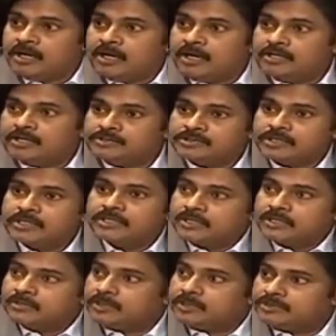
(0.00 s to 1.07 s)
And
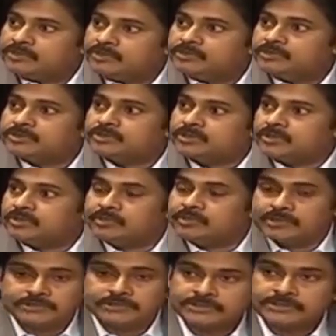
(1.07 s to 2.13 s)
suddenly my teacher turned
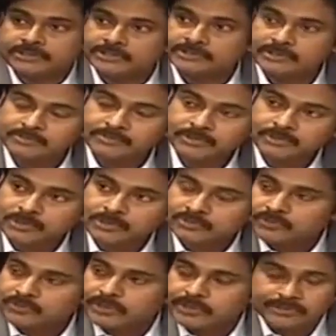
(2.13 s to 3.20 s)
because I said something to my
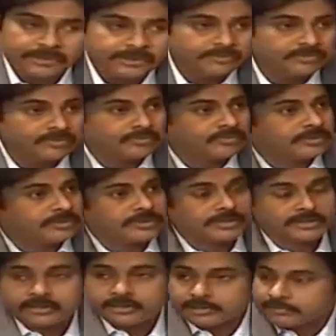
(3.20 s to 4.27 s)
friend and everyone were
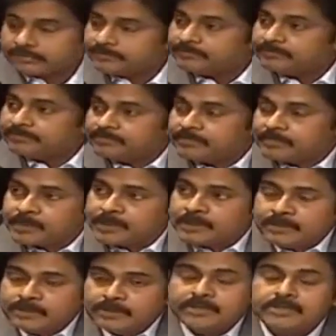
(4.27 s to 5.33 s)
giggling.
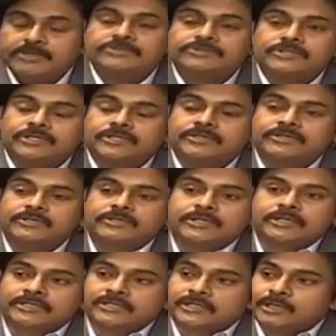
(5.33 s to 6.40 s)
And he said,
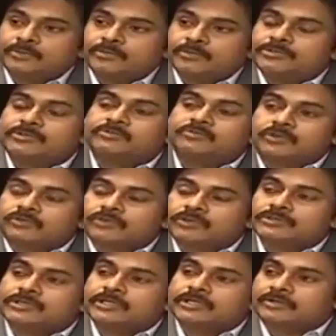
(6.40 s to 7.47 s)
Kalyan got up and said, what were you
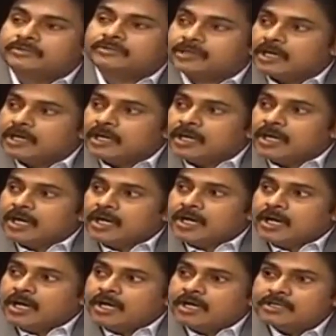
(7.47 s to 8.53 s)
saying?
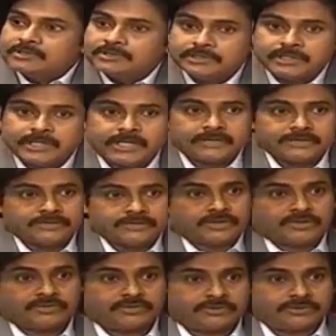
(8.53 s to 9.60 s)
And I said, I had a
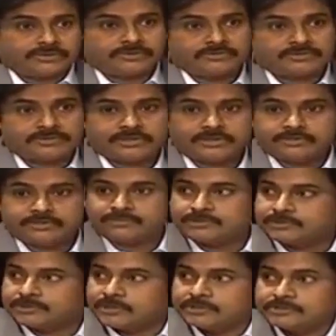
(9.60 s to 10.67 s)
doubt and I was sharing with
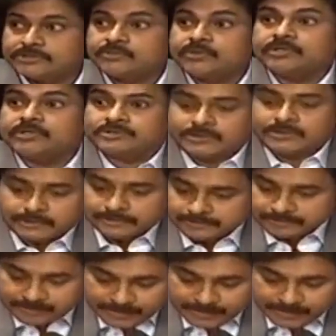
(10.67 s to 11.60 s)
this guy. I said, what is it?